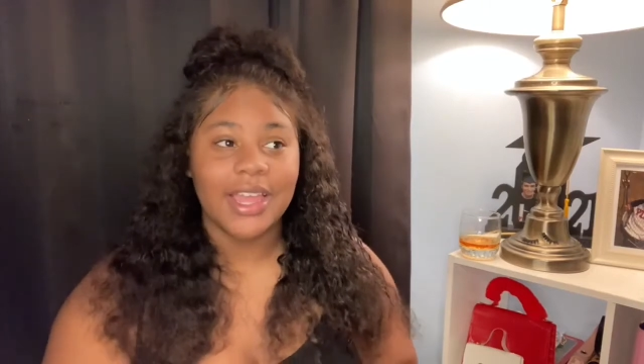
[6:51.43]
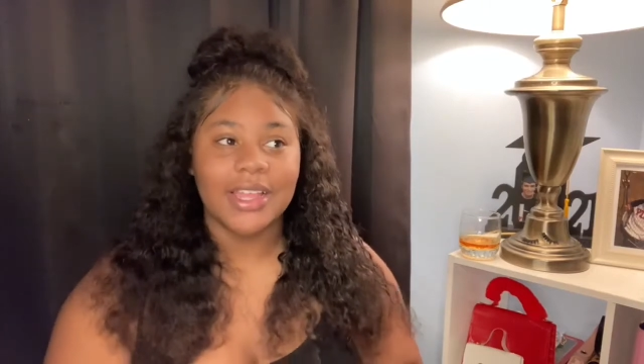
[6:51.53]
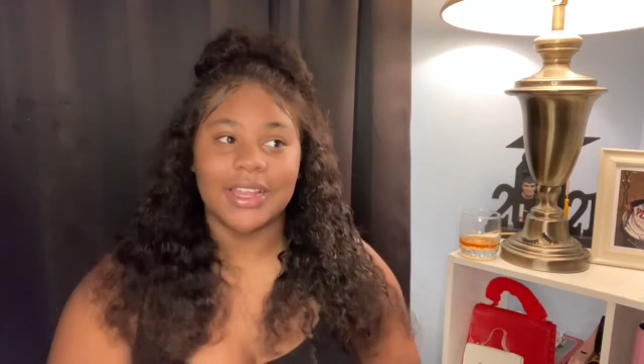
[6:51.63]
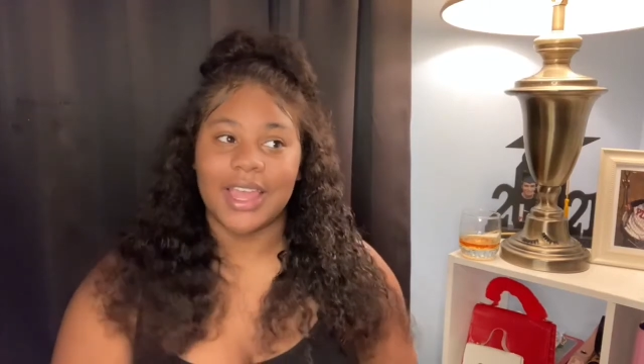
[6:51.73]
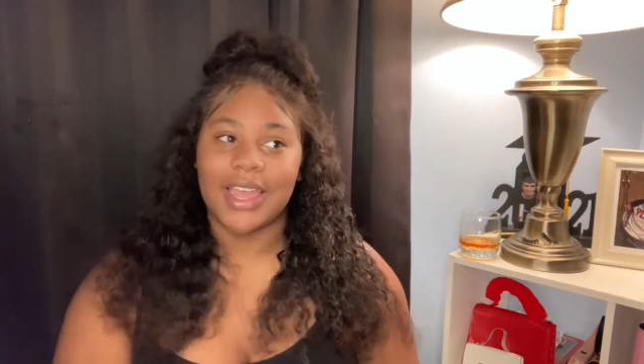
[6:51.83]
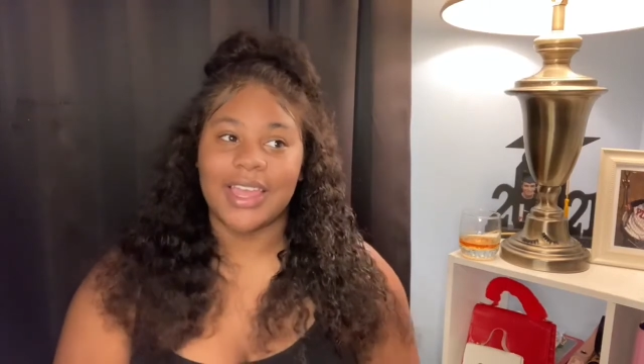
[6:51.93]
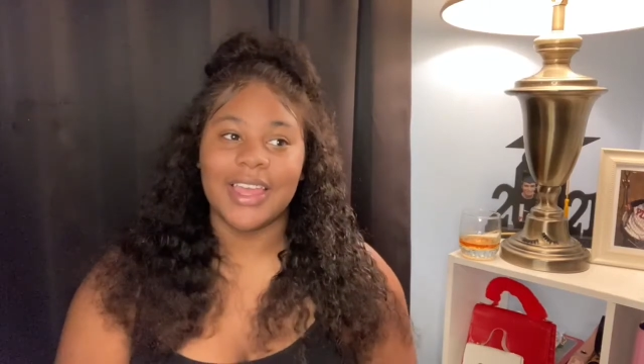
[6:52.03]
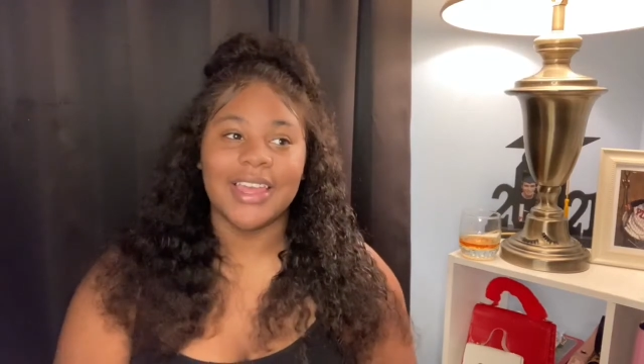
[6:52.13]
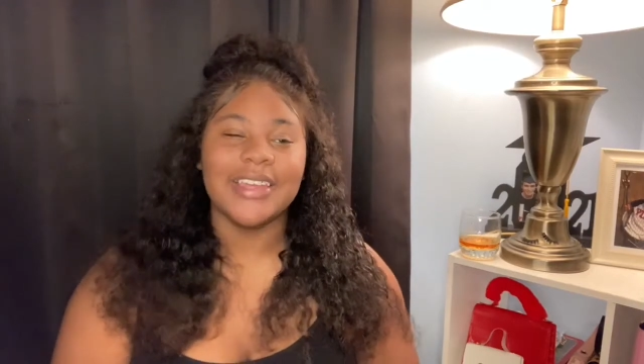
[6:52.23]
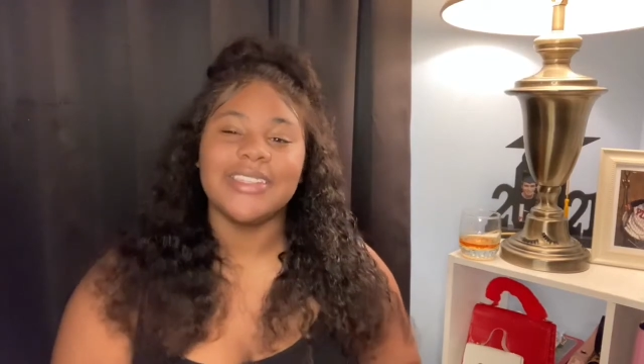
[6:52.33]
Like,
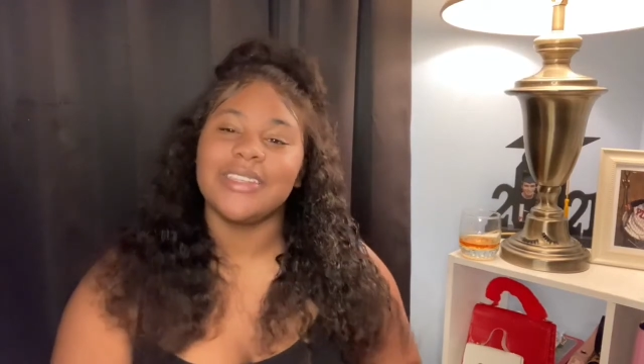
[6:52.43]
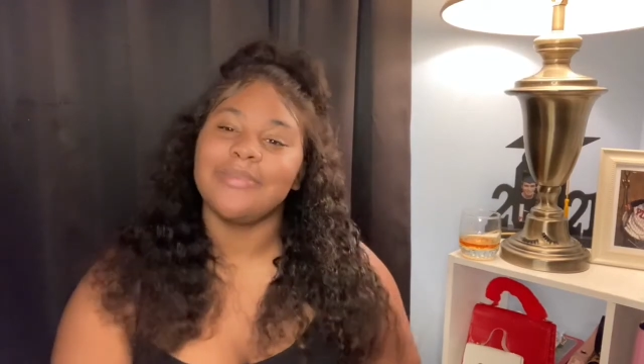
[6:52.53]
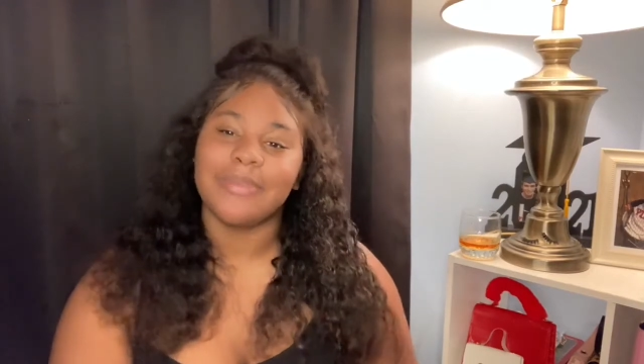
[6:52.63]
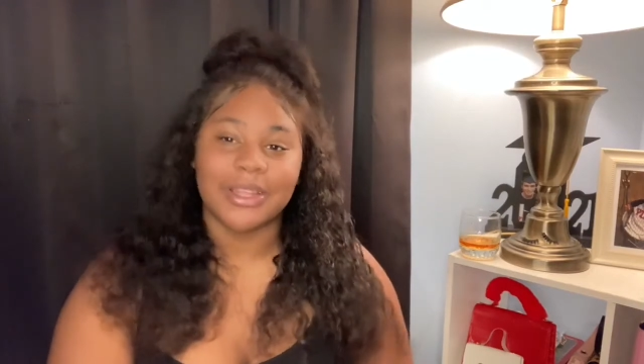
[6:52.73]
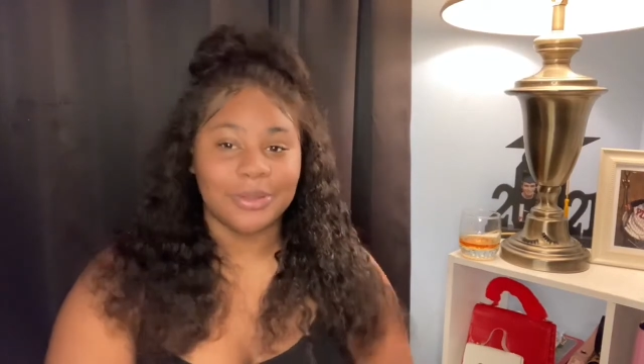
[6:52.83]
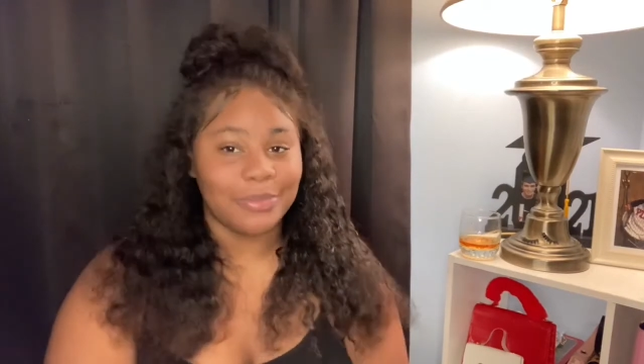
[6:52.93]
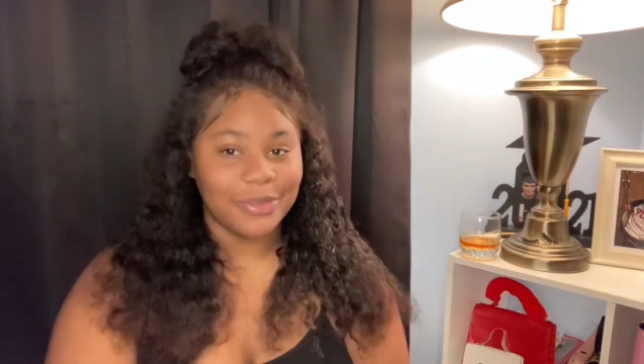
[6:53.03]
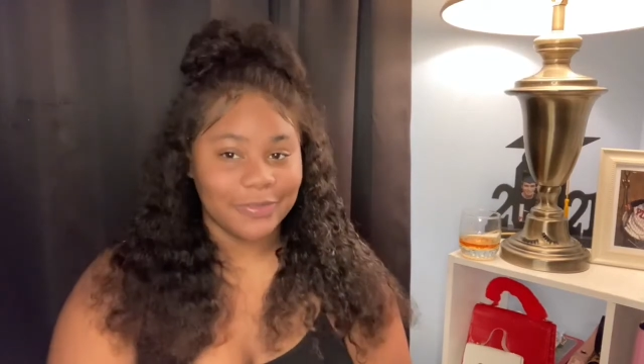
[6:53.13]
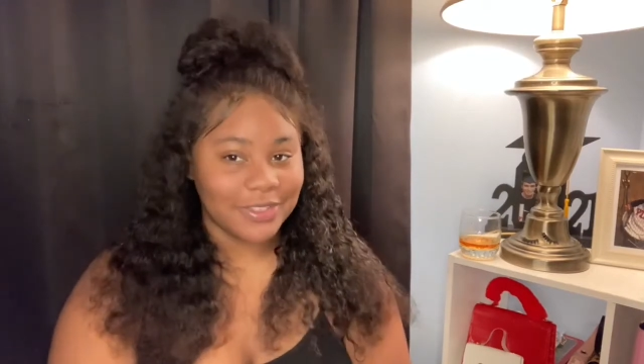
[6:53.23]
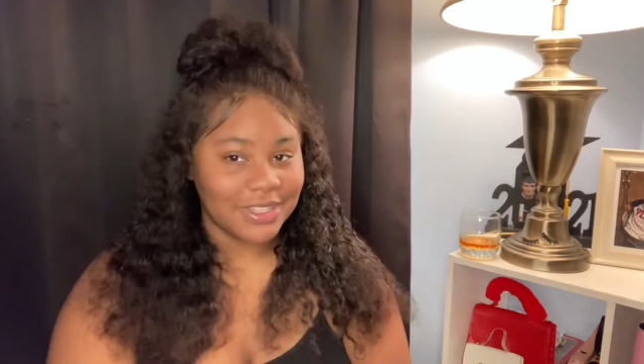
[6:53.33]
it's something about the
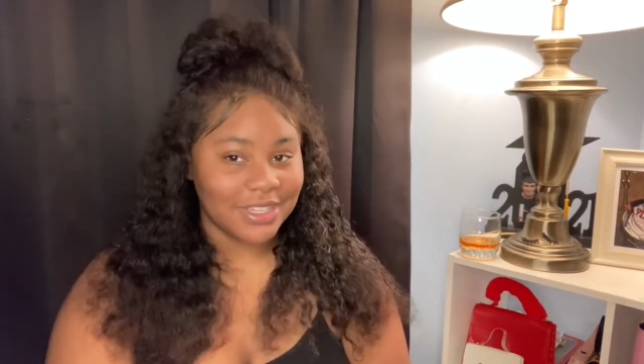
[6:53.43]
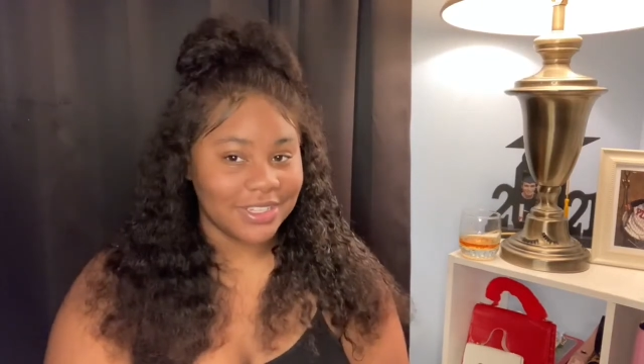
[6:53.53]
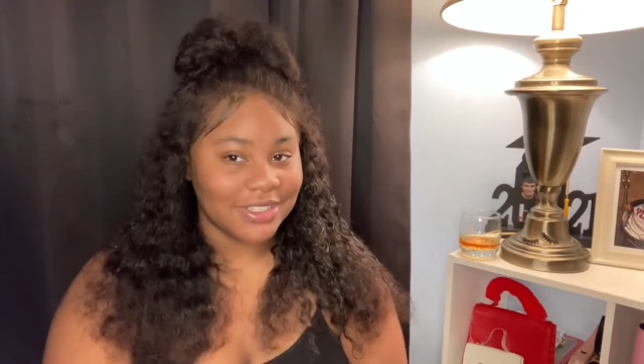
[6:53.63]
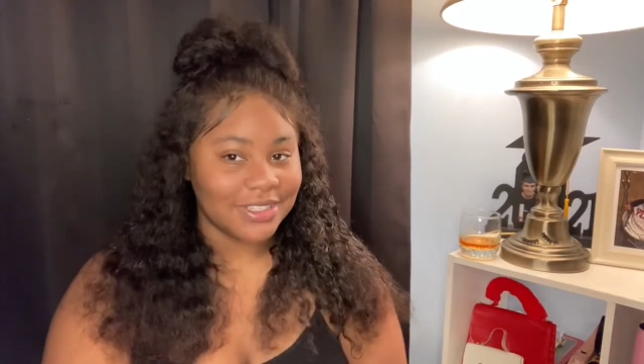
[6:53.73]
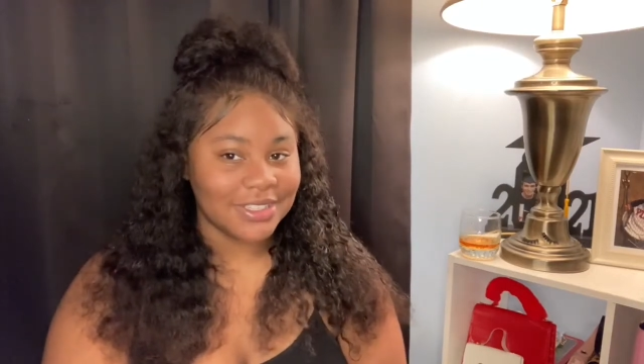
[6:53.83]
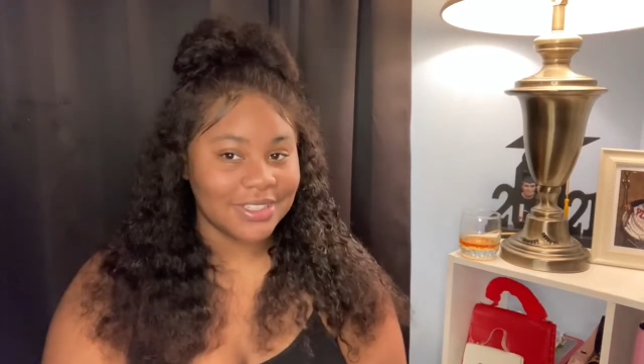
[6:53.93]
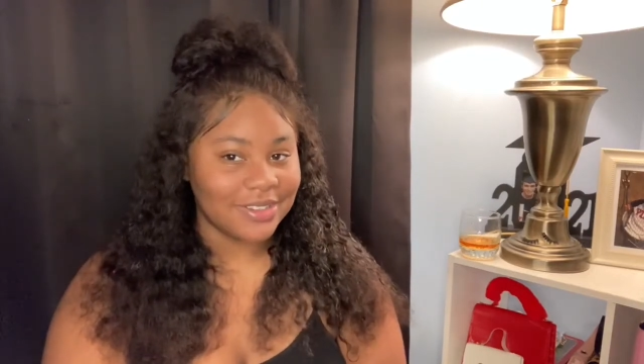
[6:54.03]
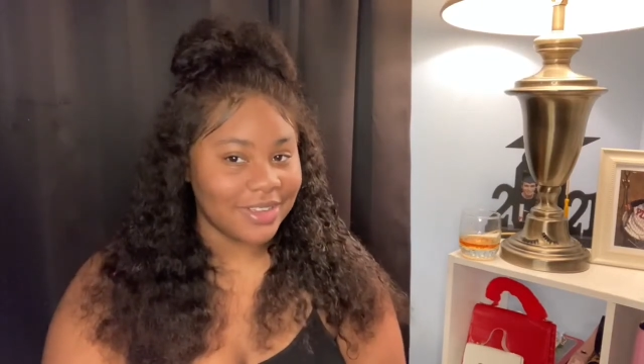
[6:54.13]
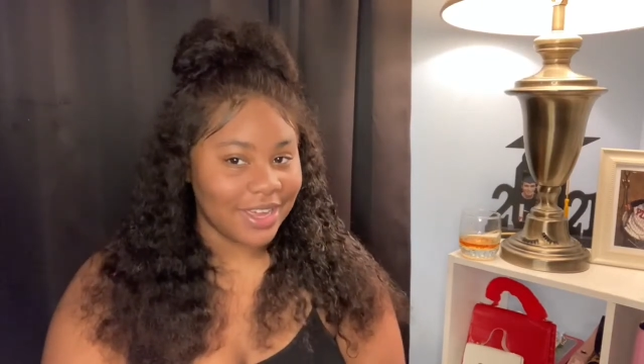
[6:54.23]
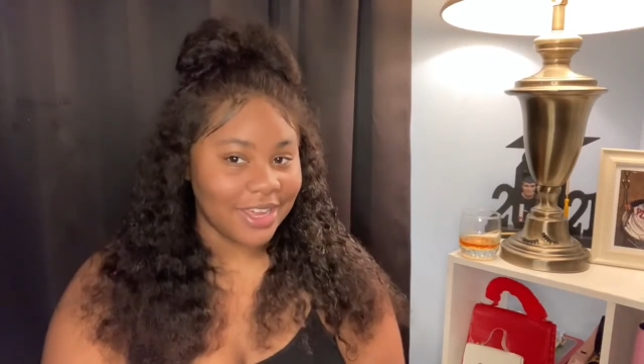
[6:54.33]
Memphis niggas,
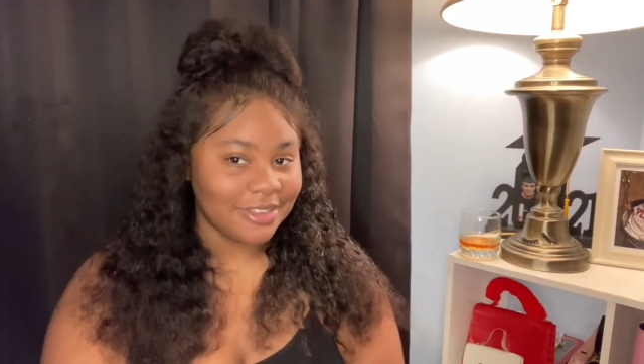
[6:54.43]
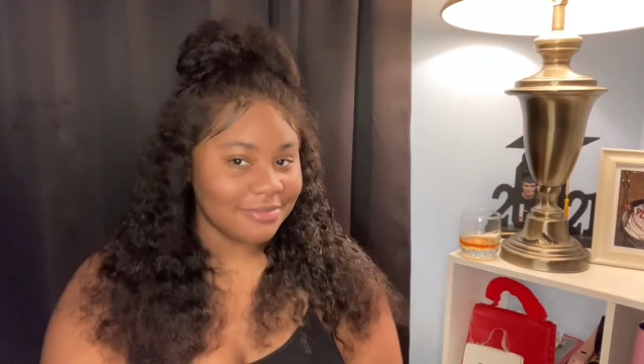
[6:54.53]
okay?